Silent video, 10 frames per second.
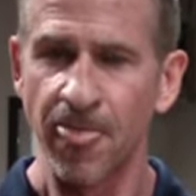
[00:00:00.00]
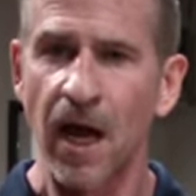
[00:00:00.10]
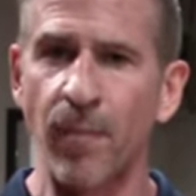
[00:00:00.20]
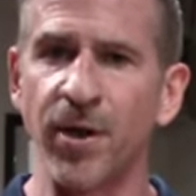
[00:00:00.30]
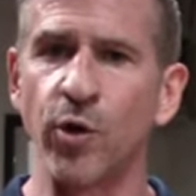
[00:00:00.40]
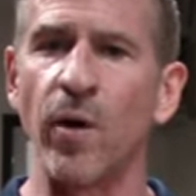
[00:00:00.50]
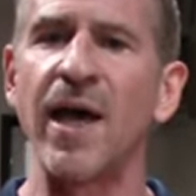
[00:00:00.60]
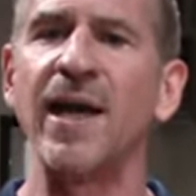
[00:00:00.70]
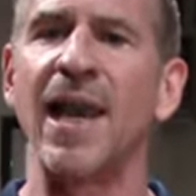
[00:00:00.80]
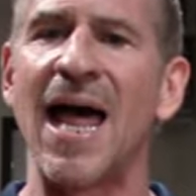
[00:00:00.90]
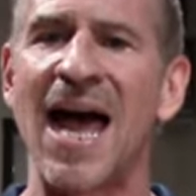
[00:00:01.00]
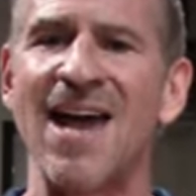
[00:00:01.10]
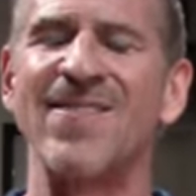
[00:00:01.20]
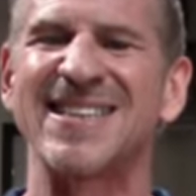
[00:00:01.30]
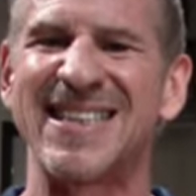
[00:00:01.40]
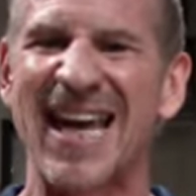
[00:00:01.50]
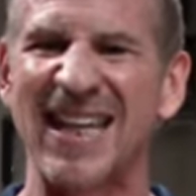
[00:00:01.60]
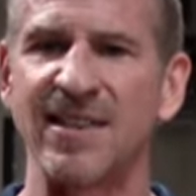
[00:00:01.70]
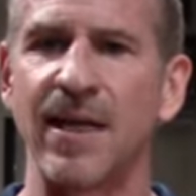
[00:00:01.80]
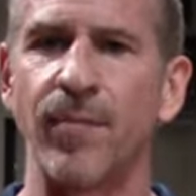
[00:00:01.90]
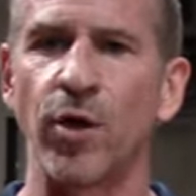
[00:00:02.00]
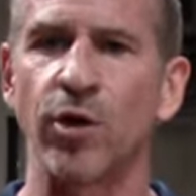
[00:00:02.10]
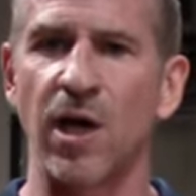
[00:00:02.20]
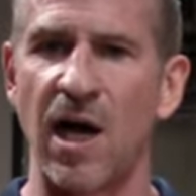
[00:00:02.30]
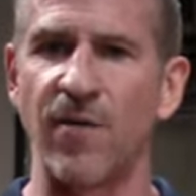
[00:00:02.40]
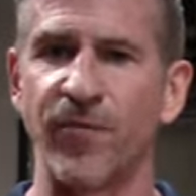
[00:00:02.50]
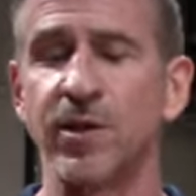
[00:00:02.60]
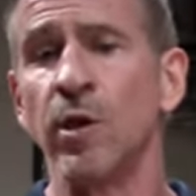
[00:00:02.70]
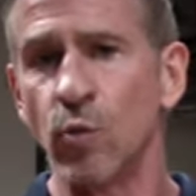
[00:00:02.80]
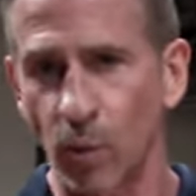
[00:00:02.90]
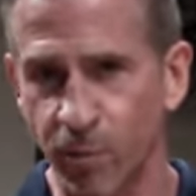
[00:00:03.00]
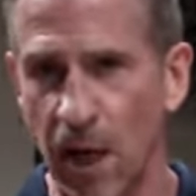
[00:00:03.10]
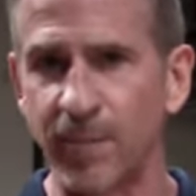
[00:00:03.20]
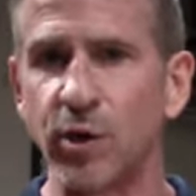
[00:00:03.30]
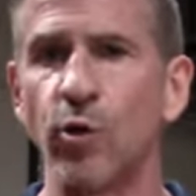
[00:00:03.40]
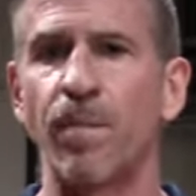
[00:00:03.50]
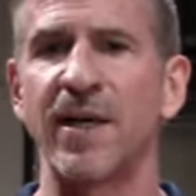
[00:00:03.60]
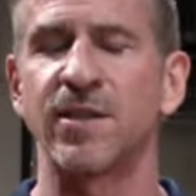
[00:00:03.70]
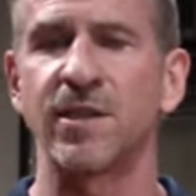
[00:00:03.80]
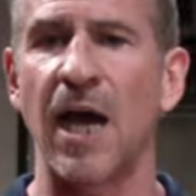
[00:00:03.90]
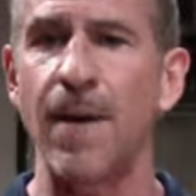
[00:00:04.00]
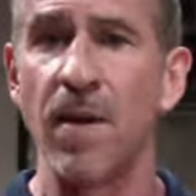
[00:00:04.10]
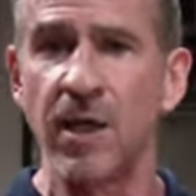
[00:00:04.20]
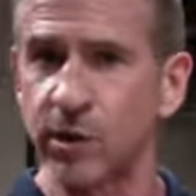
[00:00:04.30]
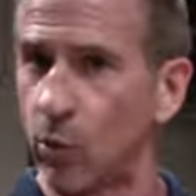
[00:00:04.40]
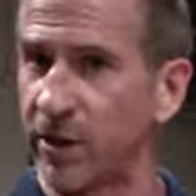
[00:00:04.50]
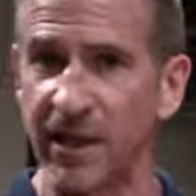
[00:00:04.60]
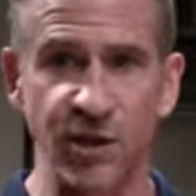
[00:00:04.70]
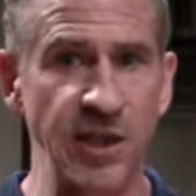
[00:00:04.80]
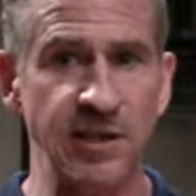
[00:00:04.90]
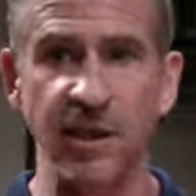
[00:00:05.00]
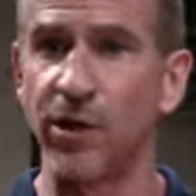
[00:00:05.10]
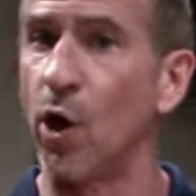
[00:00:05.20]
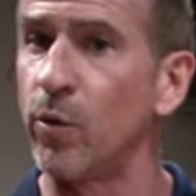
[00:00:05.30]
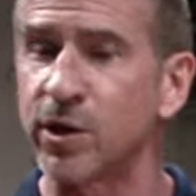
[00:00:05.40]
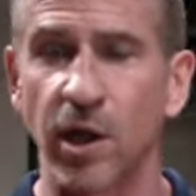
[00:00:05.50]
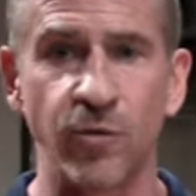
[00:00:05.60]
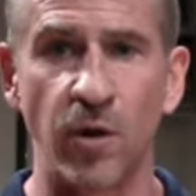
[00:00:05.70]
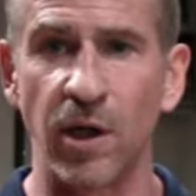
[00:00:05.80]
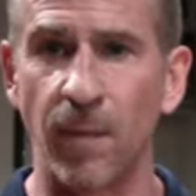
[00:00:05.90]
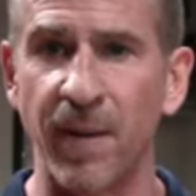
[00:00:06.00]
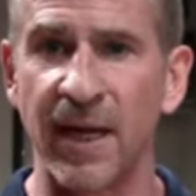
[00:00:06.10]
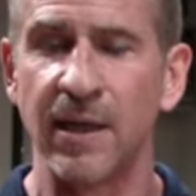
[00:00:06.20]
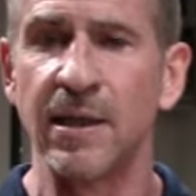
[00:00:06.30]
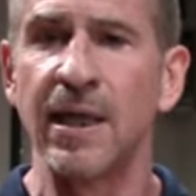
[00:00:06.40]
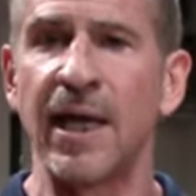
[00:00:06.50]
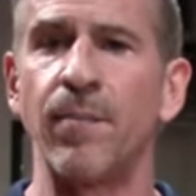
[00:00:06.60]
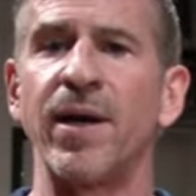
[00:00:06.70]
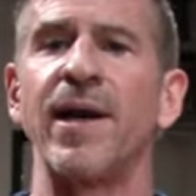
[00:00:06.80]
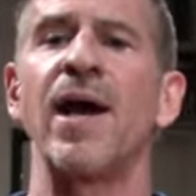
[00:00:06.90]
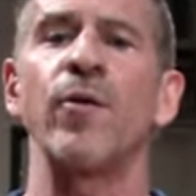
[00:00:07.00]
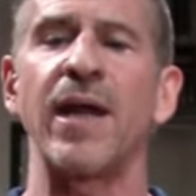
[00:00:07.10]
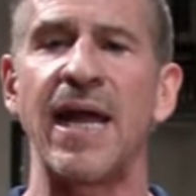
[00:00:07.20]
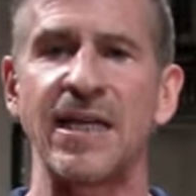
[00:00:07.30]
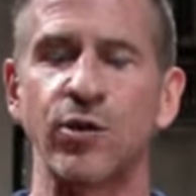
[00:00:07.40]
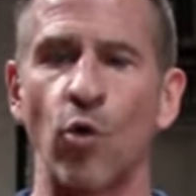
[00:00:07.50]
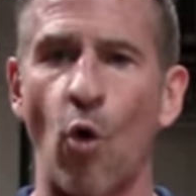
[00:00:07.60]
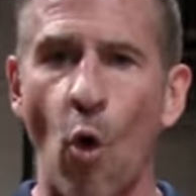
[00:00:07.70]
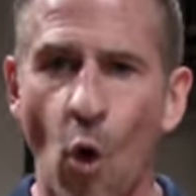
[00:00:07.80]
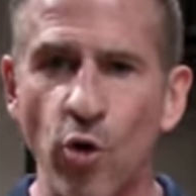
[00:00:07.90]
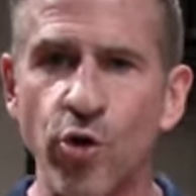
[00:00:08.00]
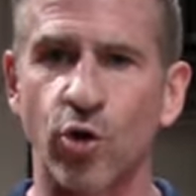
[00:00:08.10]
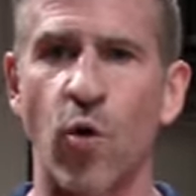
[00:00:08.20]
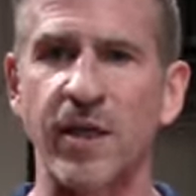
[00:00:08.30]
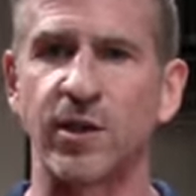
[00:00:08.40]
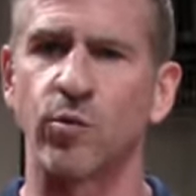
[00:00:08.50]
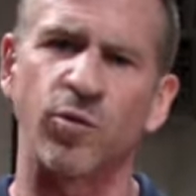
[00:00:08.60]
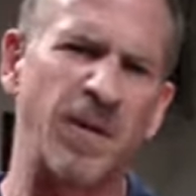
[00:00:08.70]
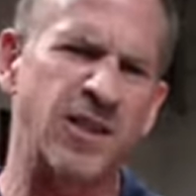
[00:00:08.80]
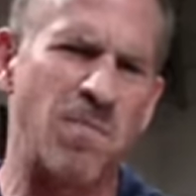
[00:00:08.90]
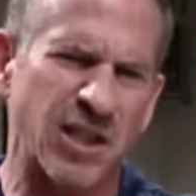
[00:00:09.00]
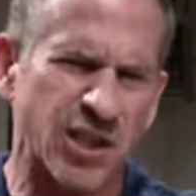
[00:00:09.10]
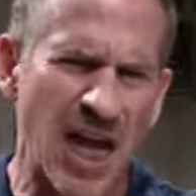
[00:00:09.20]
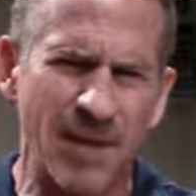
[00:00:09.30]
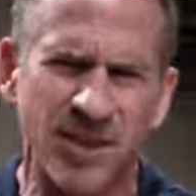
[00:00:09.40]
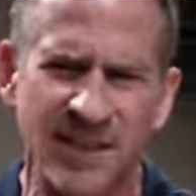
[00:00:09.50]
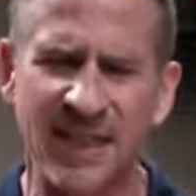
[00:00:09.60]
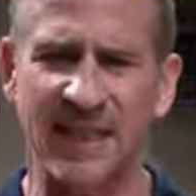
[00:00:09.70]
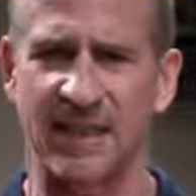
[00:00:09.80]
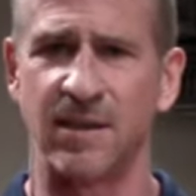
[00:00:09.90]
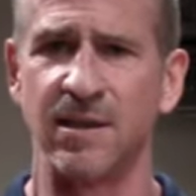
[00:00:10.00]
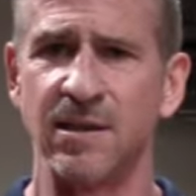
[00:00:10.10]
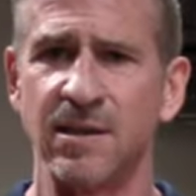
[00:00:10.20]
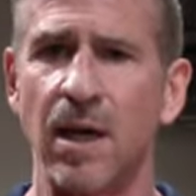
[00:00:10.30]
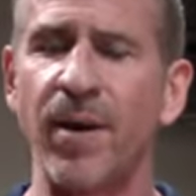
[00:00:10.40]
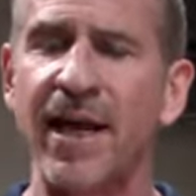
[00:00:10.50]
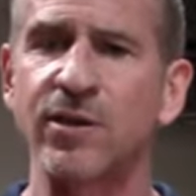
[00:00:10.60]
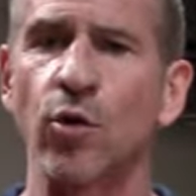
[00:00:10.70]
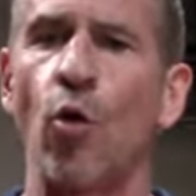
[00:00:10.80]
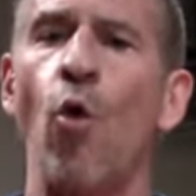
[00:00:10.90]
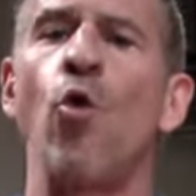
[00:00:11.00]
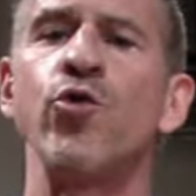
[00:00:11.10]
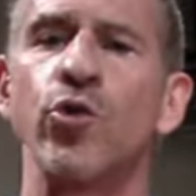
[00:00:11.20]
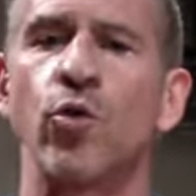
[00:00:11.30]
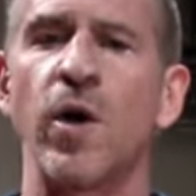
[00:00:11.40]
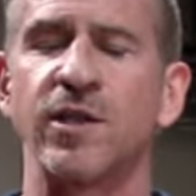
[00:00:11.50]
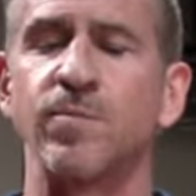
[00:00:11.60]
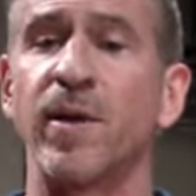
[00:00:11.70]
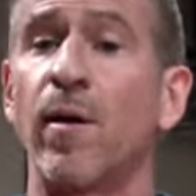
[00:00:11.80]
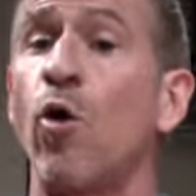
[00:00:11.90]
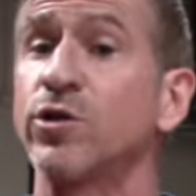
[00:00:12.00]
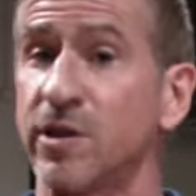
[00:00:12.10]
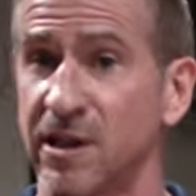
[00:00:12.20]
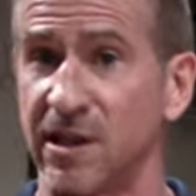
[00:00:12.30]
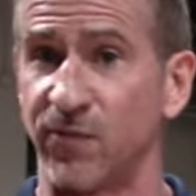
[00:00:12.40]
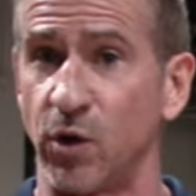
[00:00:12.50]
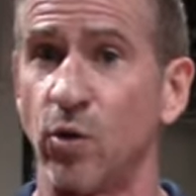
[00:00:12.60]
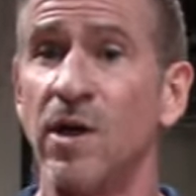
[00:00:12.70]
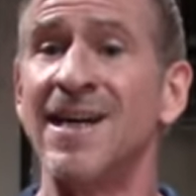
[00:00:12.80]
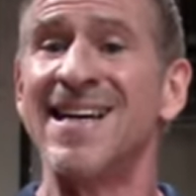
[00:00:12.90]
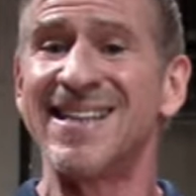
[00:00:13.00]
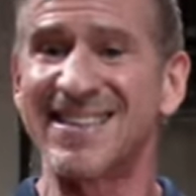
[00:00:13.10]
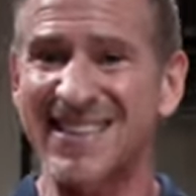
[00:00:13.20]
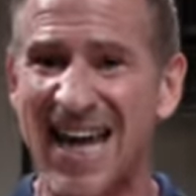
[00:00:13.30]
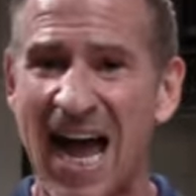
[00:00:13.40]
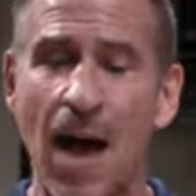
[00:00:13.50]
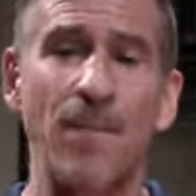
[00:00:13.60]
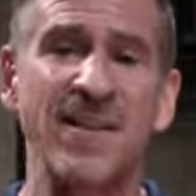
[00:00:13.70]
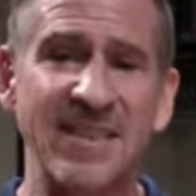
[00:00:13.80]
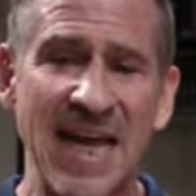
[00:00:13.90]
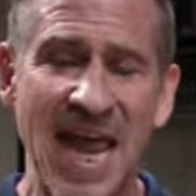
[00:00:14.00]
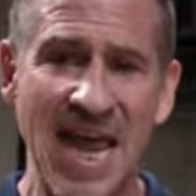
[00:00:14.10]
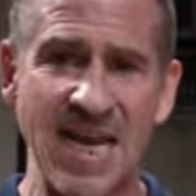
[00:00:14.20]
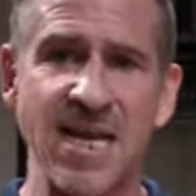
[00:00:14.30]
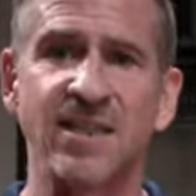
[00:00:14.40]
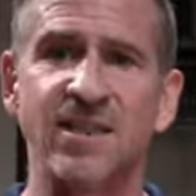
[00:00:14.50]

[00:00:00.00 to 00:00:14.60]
I'm going to do a live teleseminar conference. We'll probably do it by Skype, so we'll get a chance to know each other a little bit. And I'm going to not only answer all your questions, we'll spend as much time as needed. I'm going to answer all your questions, but I'm also going to give you the top 10